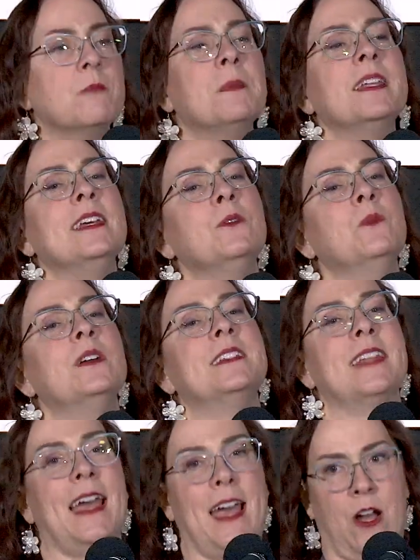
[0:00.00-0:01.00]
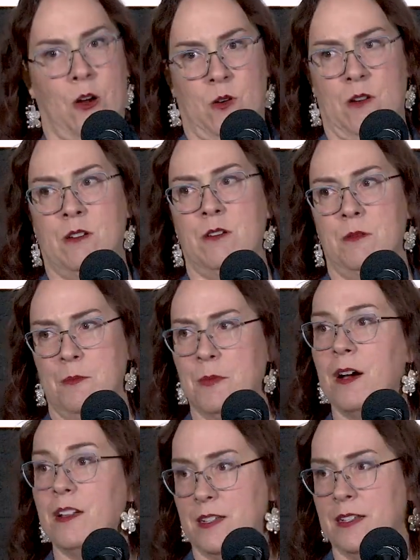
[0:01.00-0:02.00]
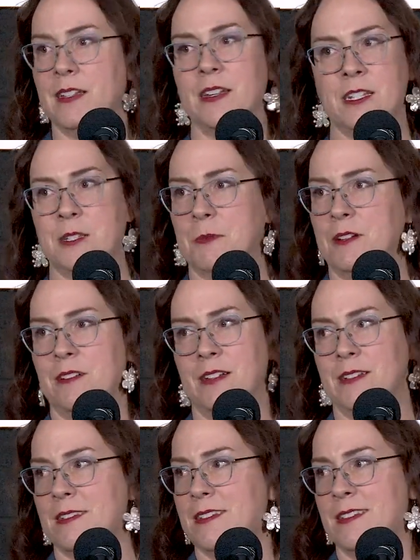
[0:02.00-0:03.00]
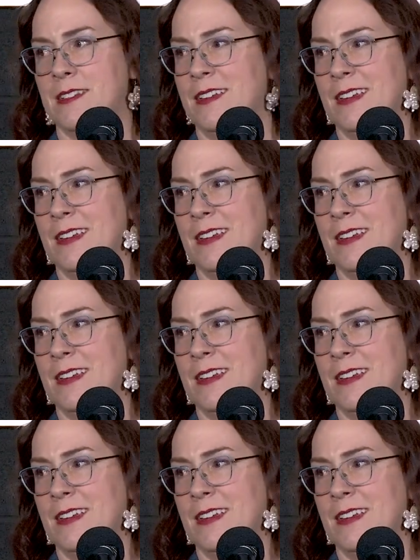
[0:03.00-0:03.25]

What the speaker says: but it was our bonding experience.